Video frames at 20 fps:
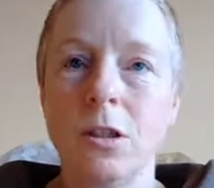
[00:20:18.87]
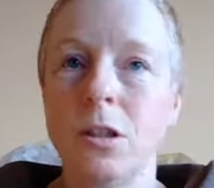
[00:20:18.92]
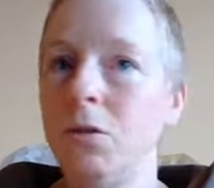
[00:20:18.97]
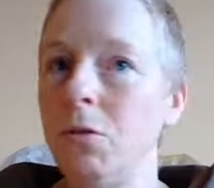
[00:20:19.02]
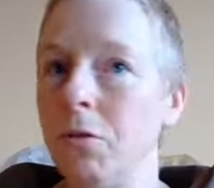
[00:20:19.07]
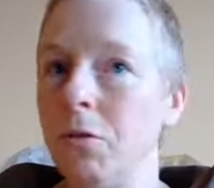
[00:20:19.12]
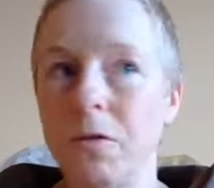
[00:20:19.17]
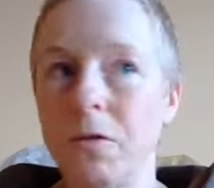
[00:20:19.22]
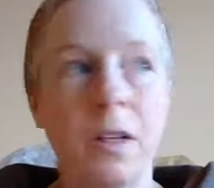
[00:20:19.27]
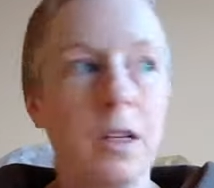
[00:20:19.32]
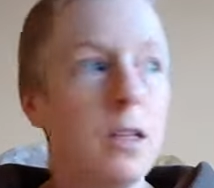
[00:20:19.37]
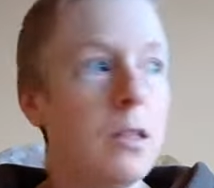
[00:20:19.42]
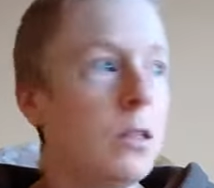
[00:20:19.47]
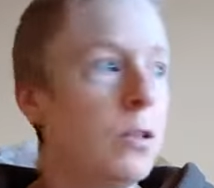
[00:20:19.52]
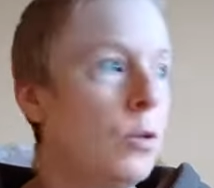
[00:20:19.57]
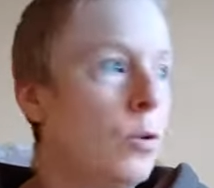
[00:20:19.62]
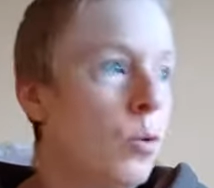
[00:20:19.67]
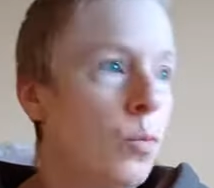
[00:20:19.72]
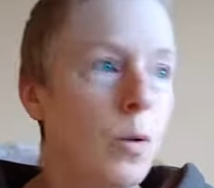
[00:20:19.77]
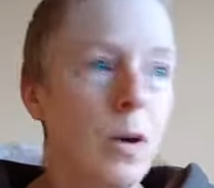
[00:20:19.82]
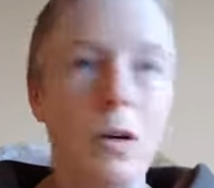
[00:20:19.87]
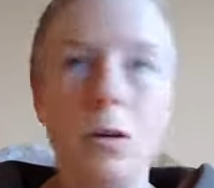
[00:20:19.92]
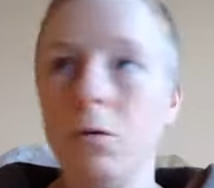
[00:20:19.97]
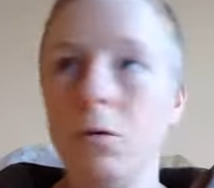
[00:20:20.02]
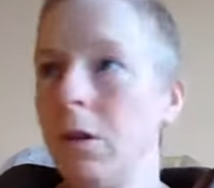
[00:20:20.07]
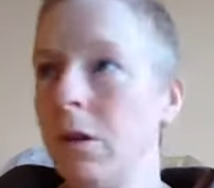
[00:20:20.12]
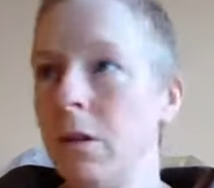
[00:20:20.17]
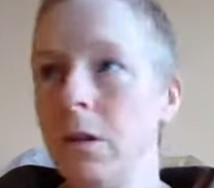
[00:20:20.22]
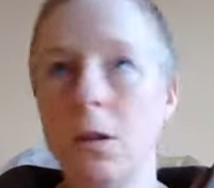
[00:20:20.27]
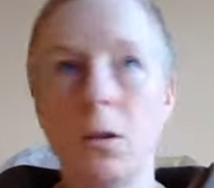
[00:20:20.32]
and your fears and your
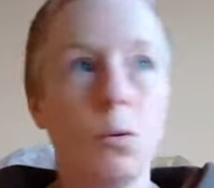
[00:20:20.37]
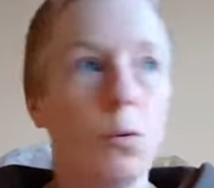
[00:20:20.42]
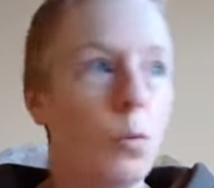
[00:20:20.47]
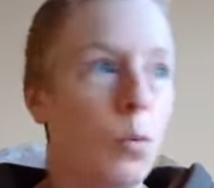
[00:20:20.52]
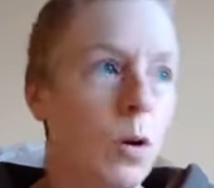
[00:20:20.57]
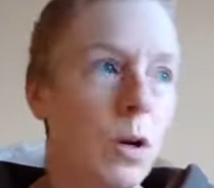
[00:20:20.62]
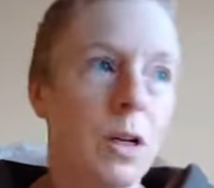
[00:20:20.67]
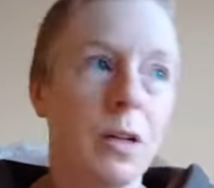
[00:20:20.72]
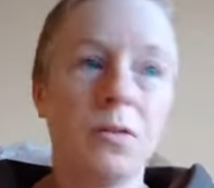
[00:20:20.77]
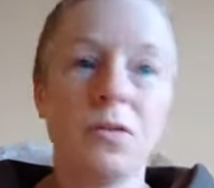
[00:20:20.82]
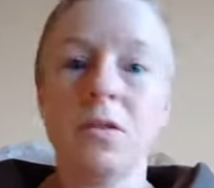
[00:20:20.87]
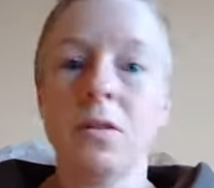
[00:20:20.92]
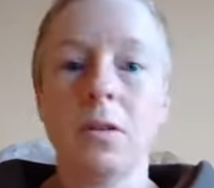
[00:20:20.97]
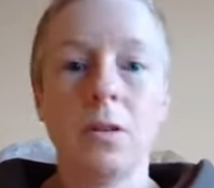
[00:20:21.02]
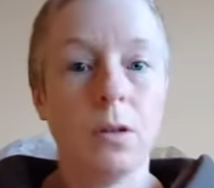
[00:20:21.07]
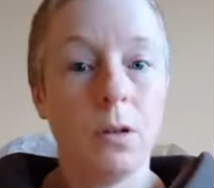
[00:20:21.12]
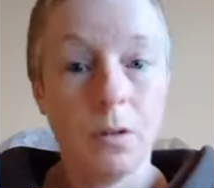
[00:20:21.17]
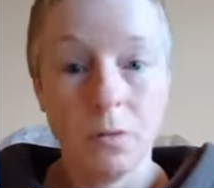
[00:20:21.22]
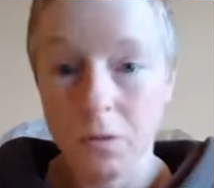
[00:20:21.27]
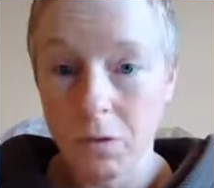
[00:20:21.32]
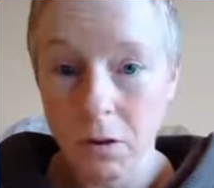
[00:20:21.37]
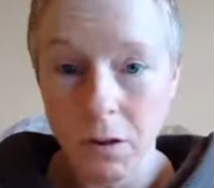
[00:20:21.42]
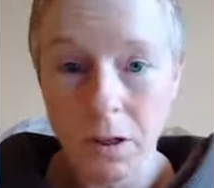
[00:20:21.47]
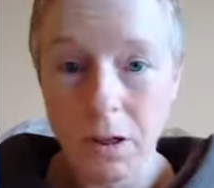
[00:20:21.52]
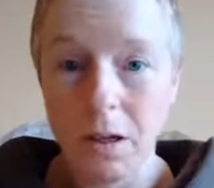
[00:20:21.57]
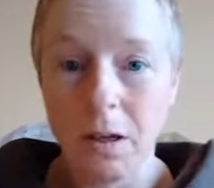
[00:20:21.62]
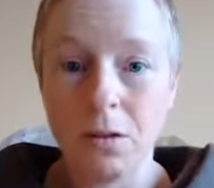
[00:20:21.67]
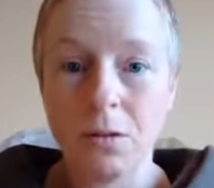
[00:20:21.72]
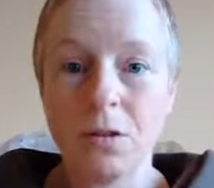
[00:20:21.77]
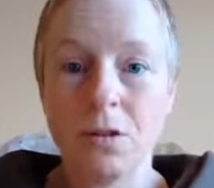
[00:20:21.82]
wonderings and your what-ifs and your everything
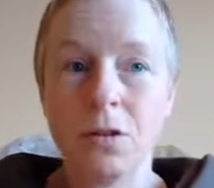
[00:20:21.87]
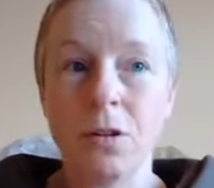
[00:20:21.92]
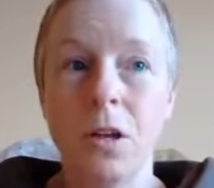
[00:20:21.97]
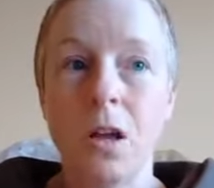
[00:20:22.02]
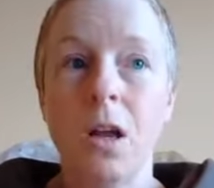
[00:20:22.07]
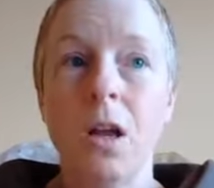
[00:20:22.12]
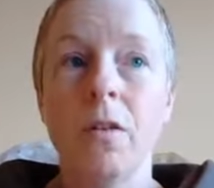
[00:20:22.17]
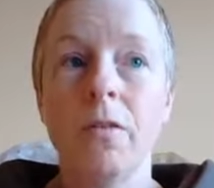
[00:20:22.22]
else